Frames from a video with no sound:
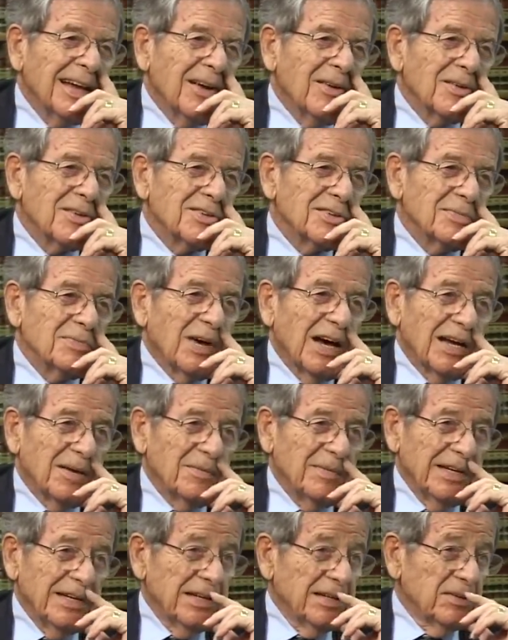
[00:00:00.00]
that, that was about a
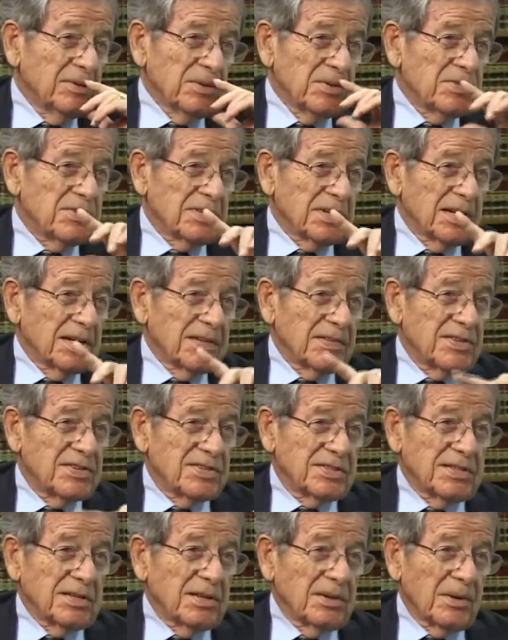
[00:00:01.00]
man who's uh,
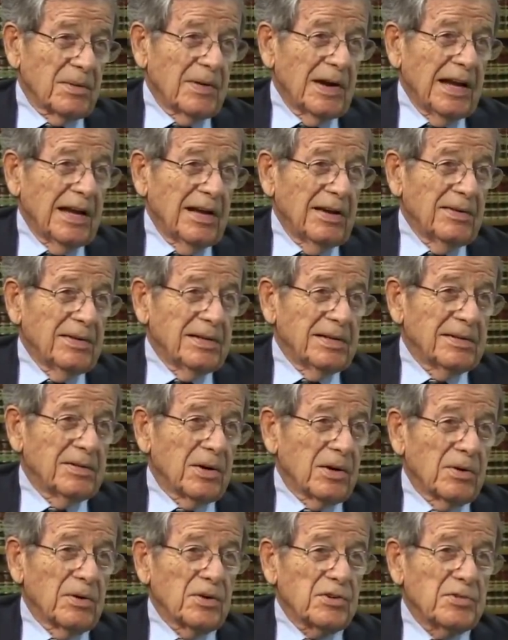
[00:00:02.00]
still around, uh,
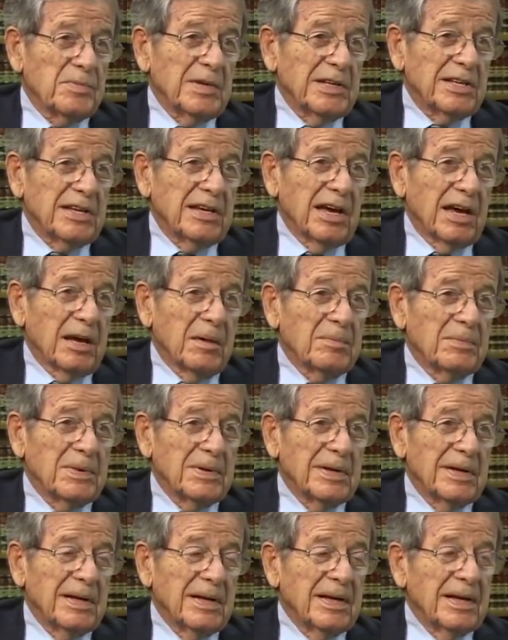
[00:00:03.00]
Earl Smith
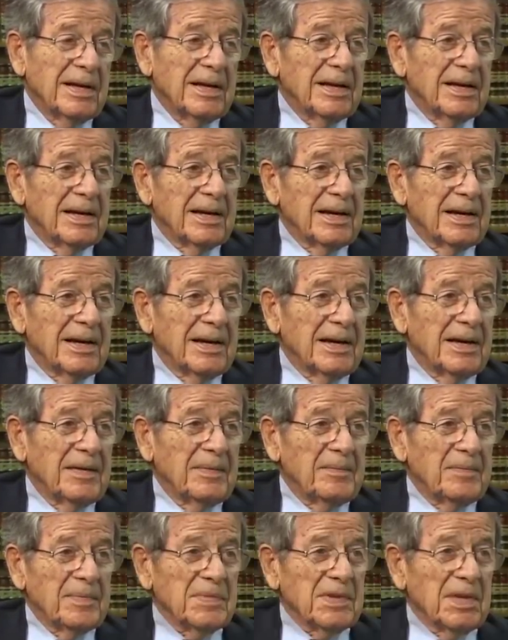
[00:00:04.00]

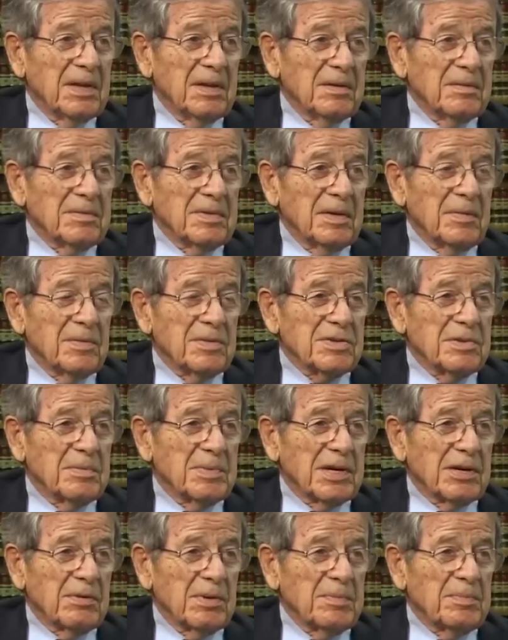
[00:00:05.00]
Um, he was a
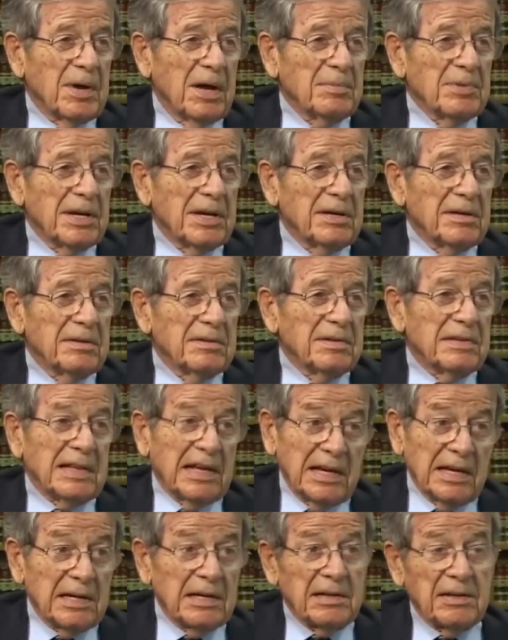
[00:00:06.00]
big Republican
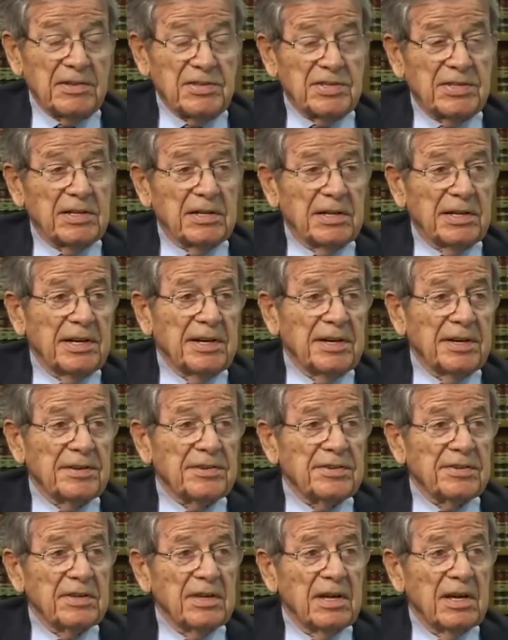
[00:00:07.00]
then and still
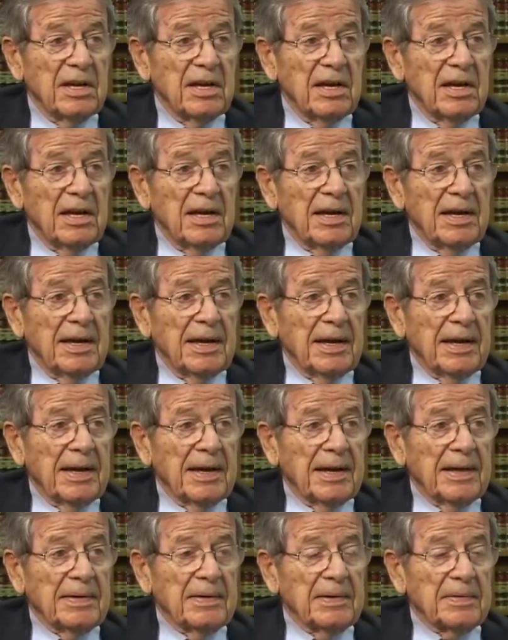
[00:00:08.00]
is,
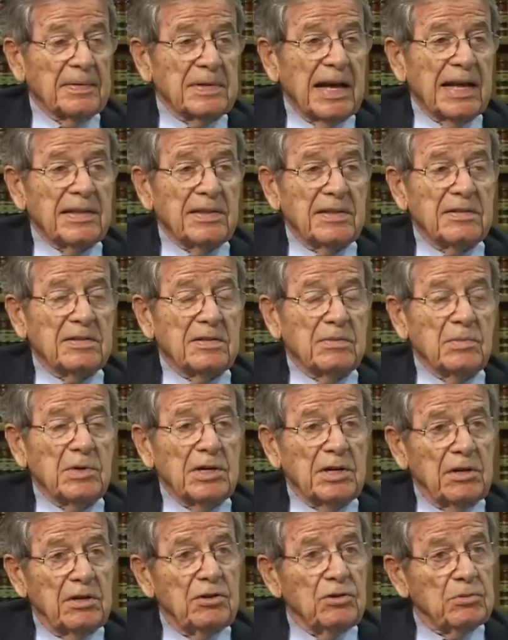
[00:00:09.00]
and that's
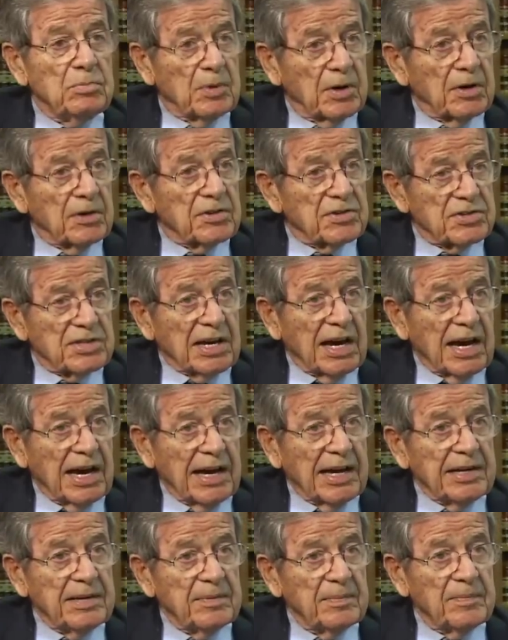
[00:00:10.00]
when Hugh Burns
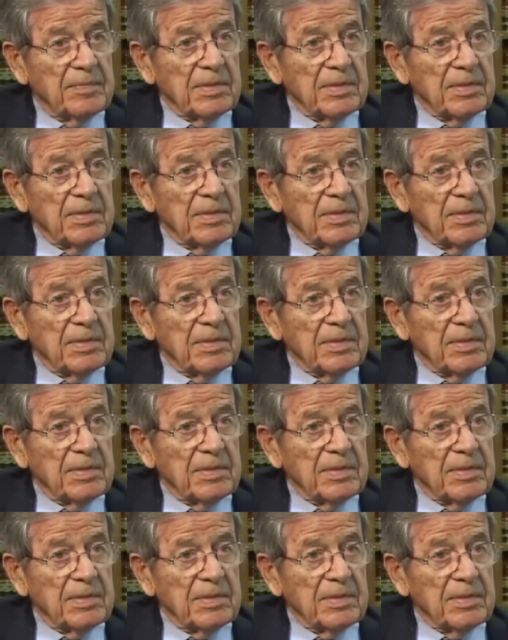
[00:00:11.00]
died,